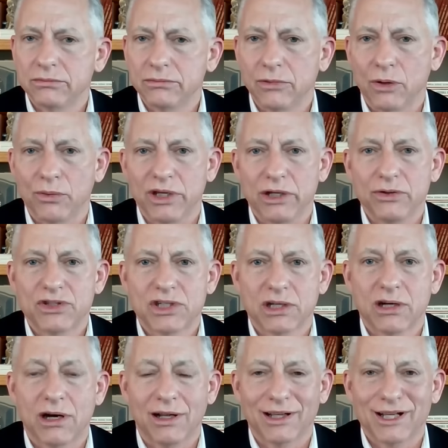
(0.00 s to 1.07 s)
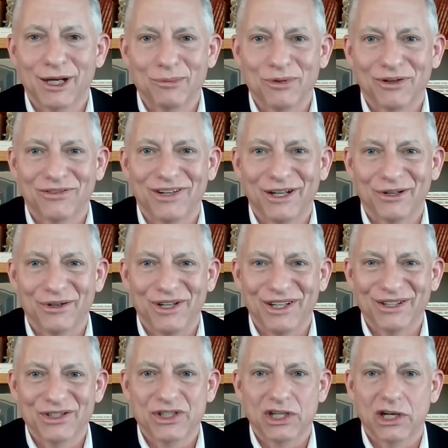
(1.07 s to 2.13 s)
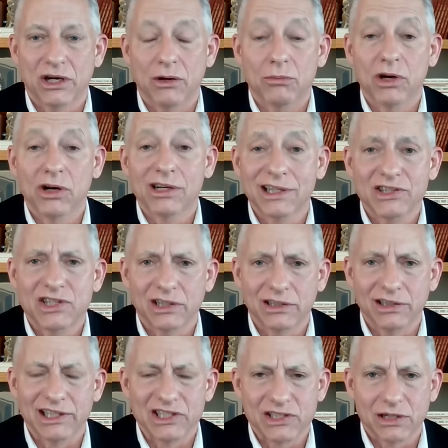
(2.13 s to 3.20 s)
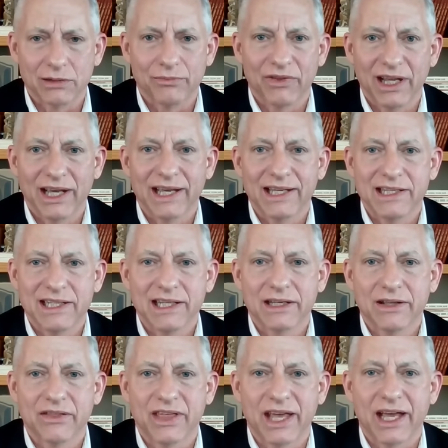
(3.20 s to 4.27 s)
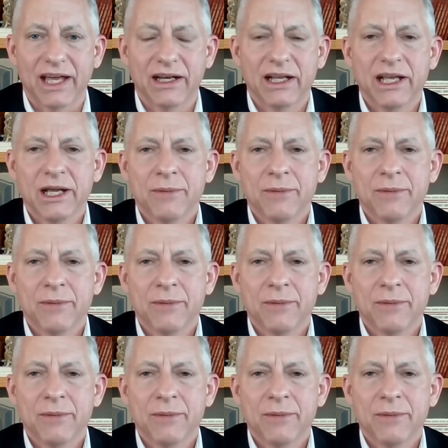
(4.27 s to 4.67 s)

what we used to call a couple of hundred years ago, mercantilism, the idea that